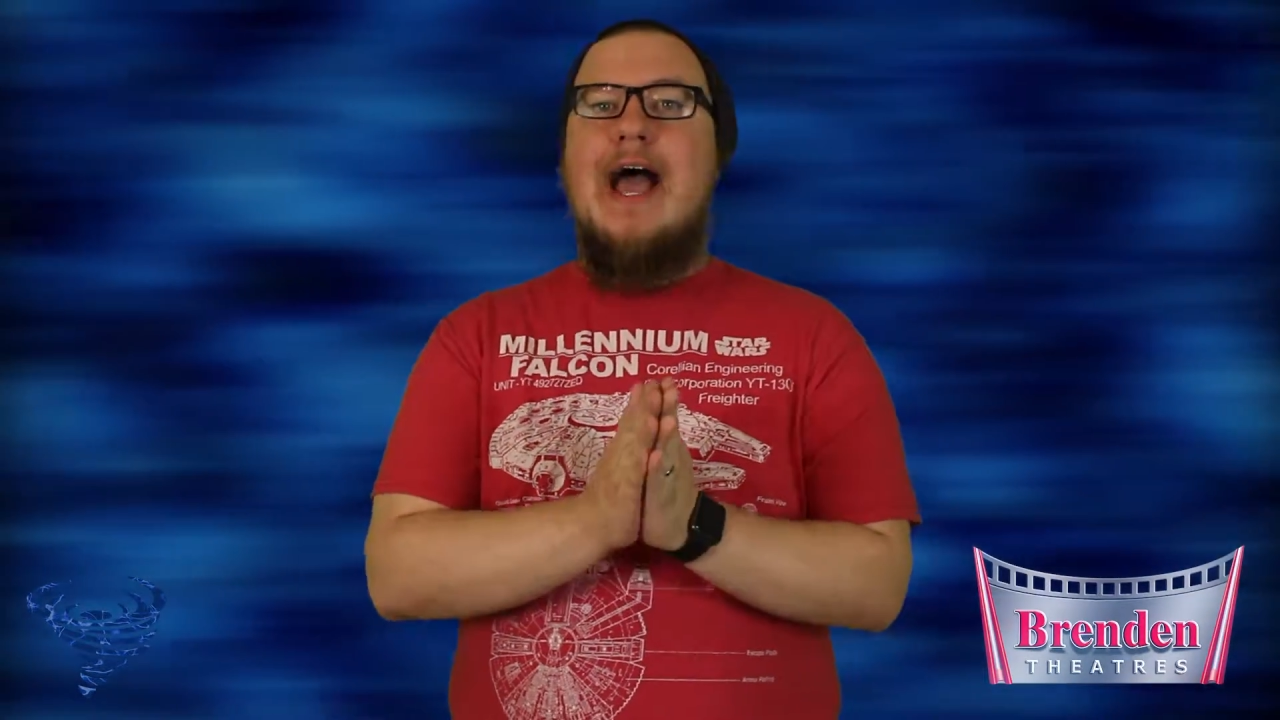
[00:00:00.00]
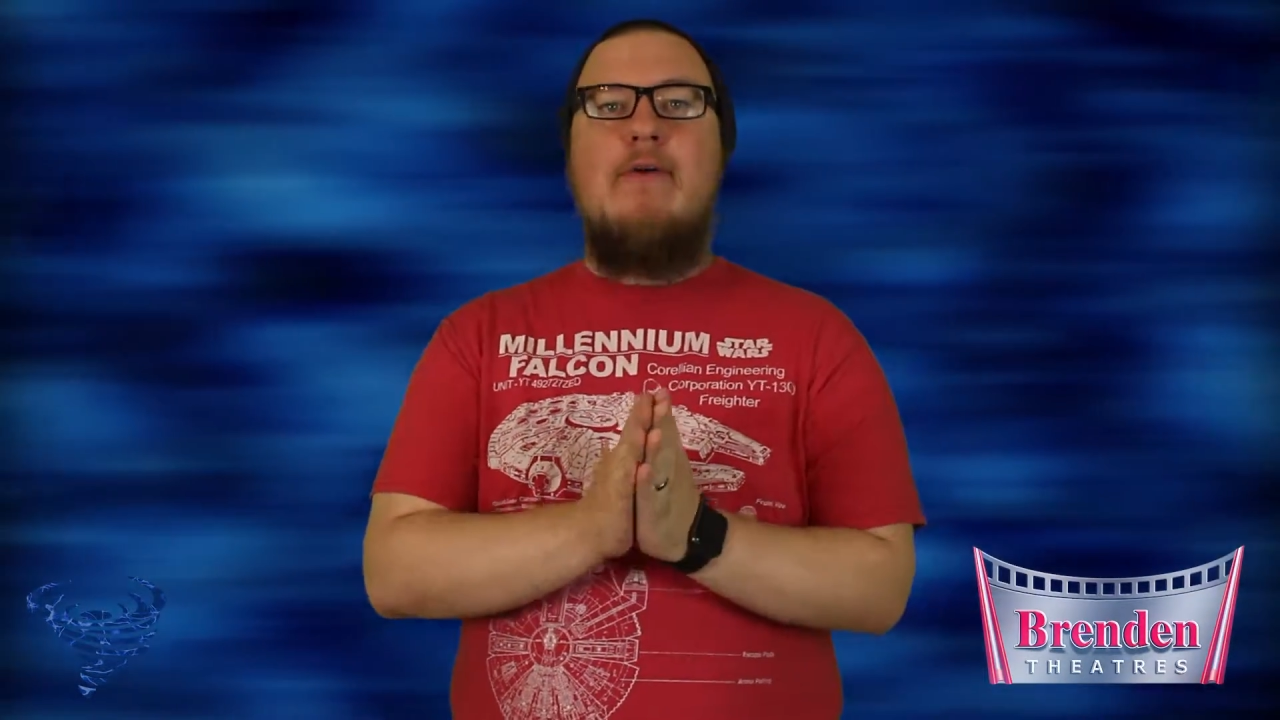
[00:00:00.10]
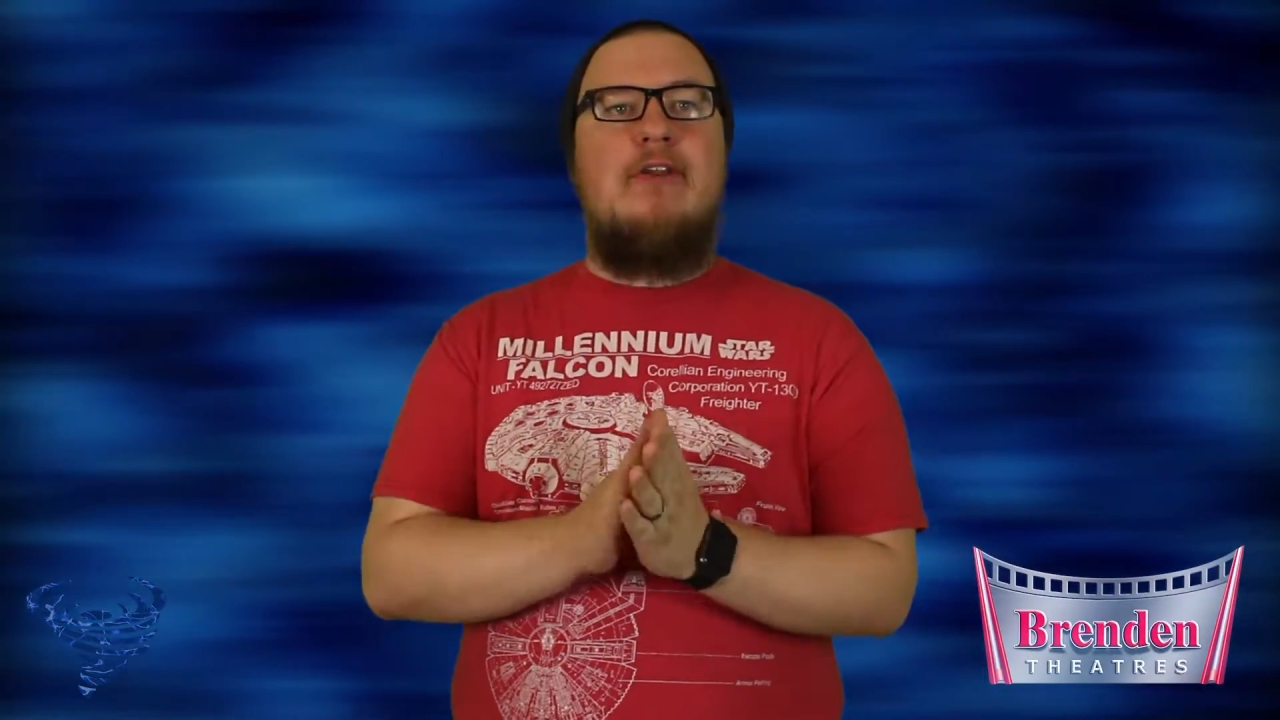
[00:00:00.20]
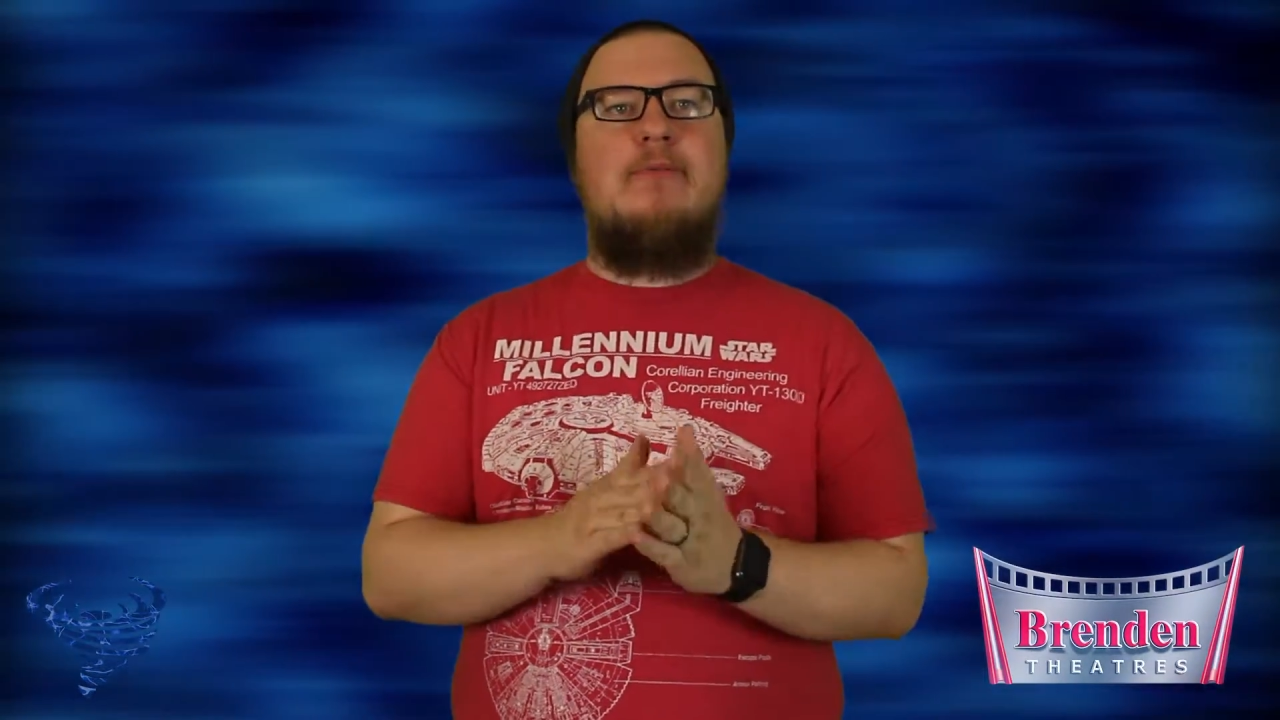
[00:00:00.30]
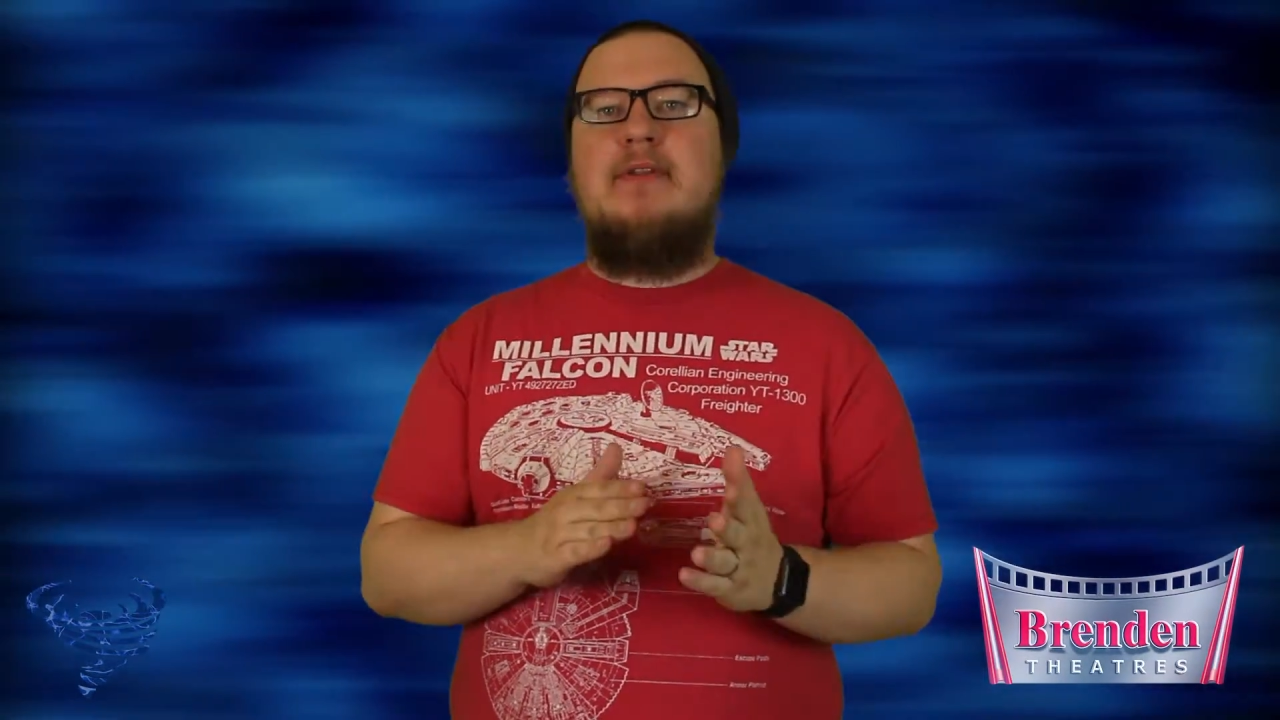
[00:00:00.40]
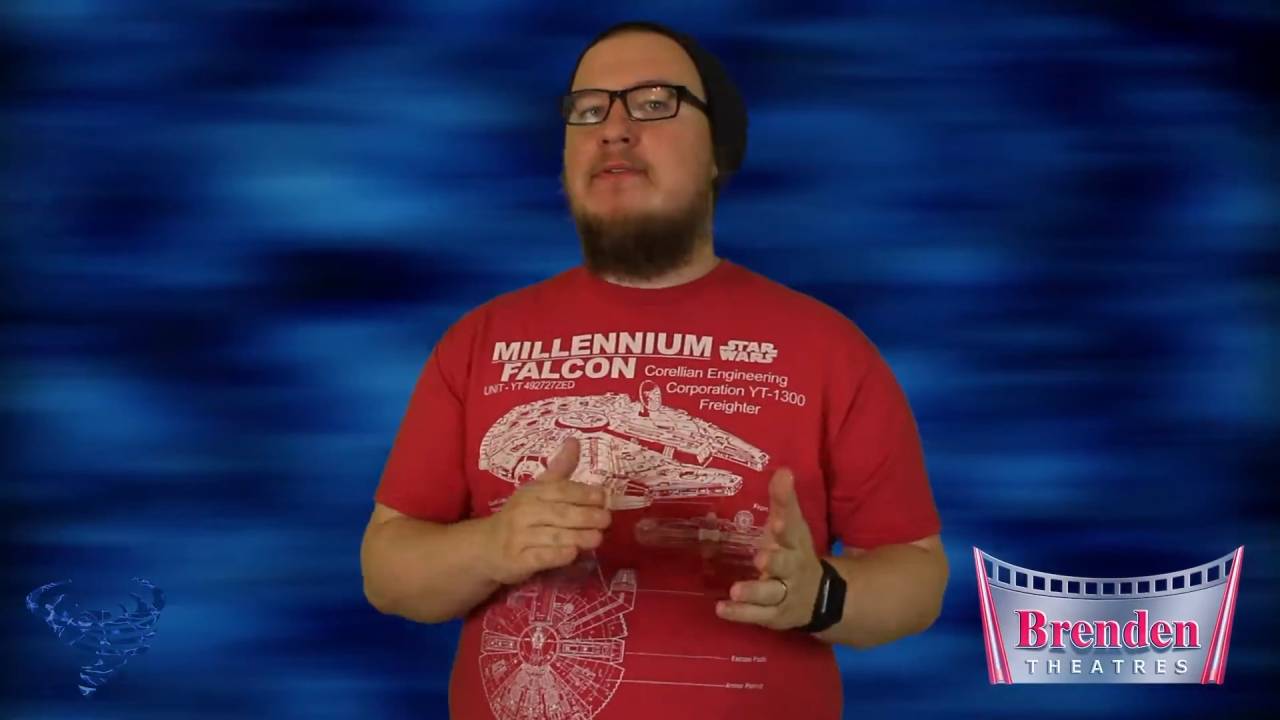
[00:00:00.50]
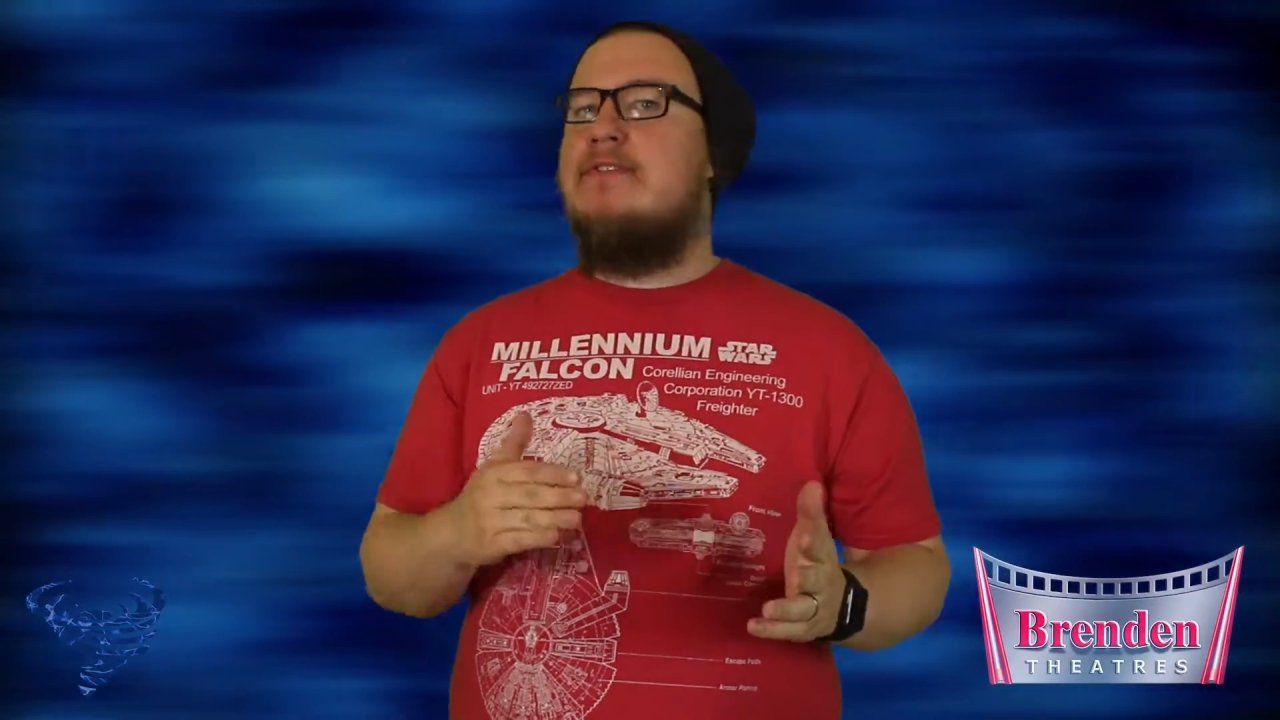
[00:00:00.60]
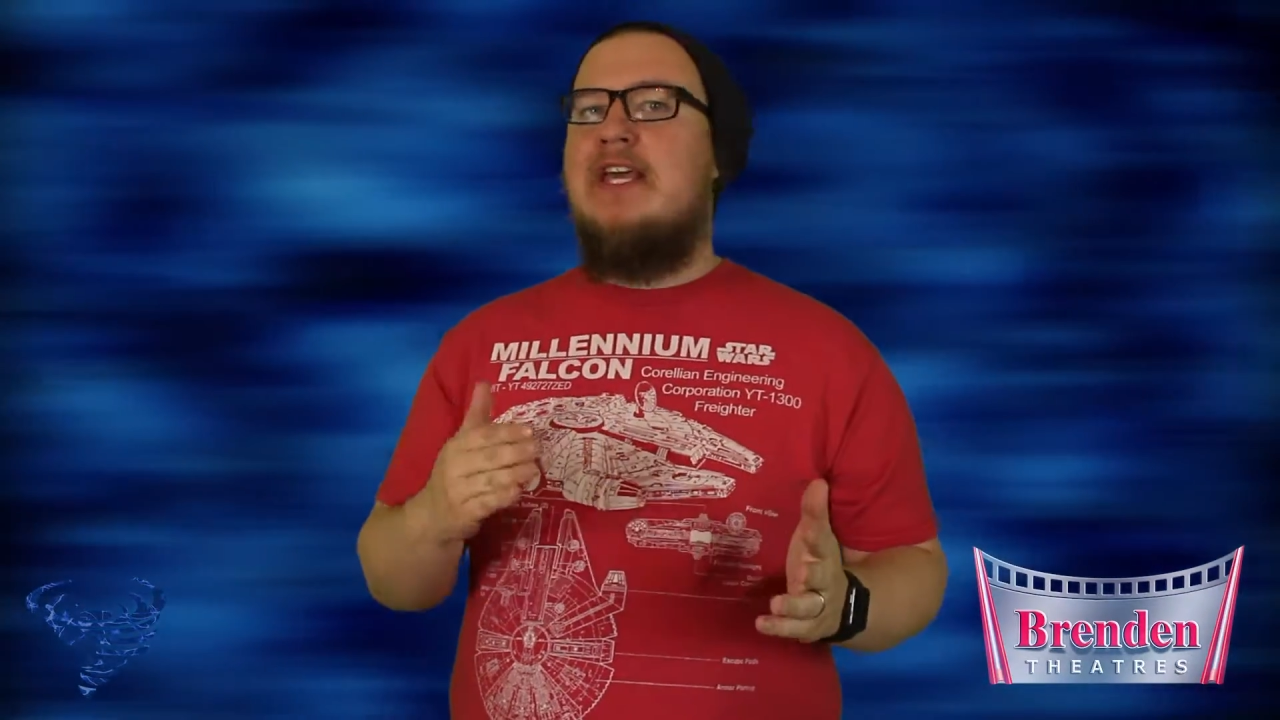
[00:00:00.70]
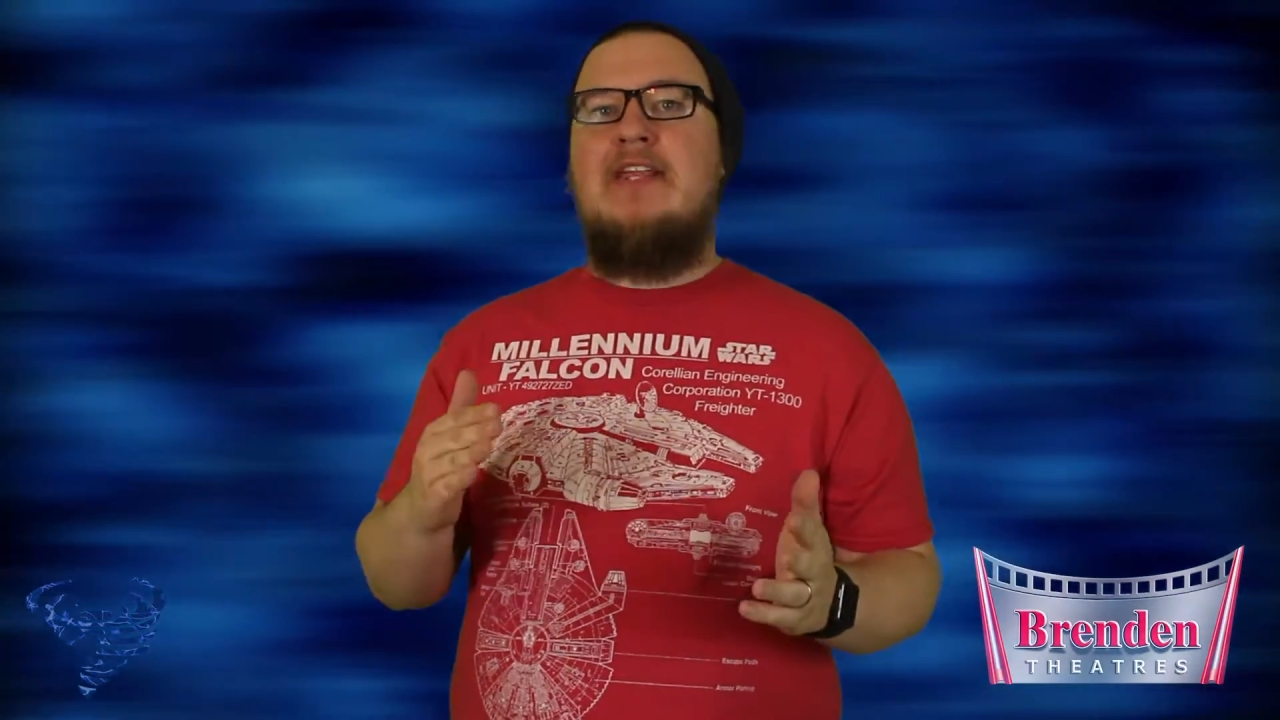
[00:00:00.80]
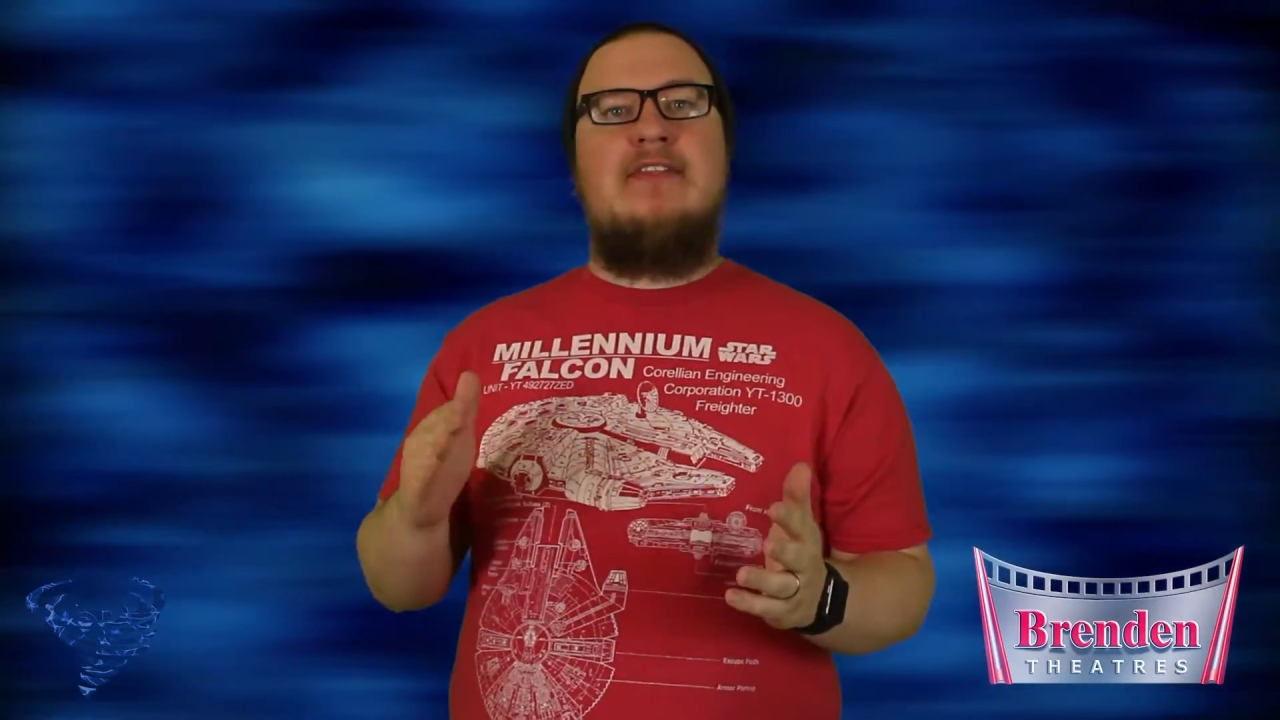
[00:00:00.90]
I would have been
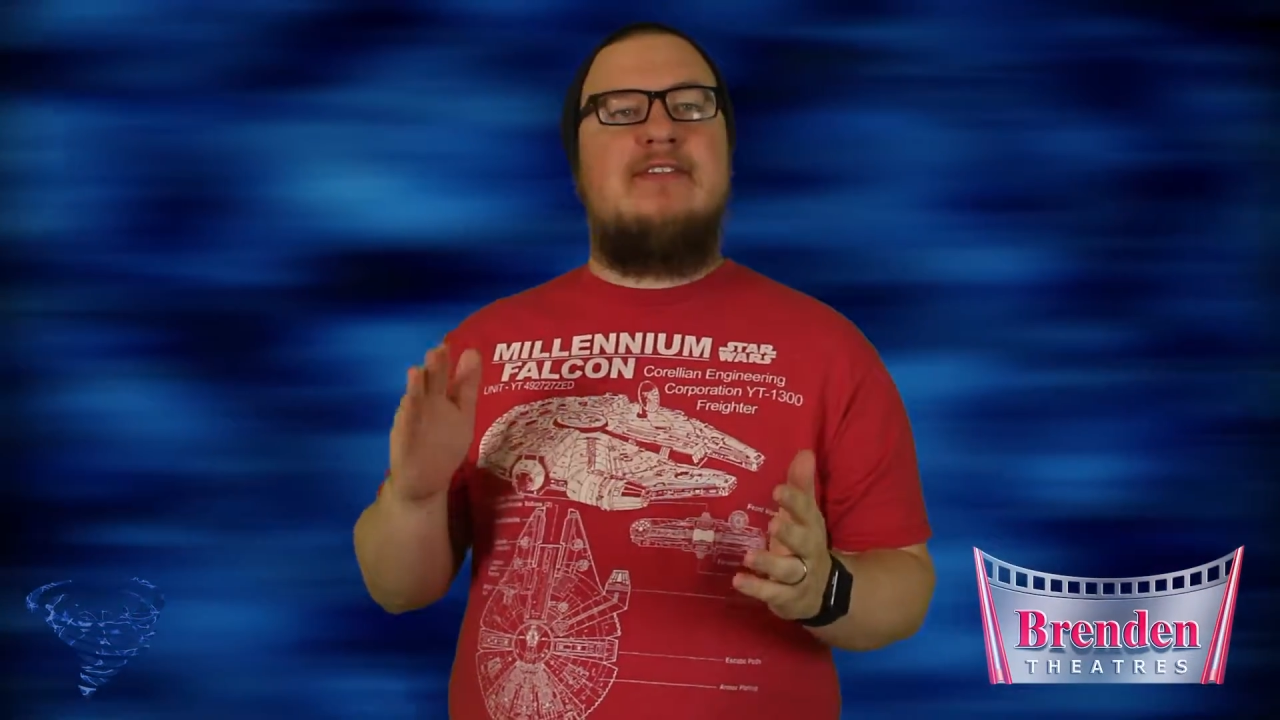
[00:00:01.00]
saying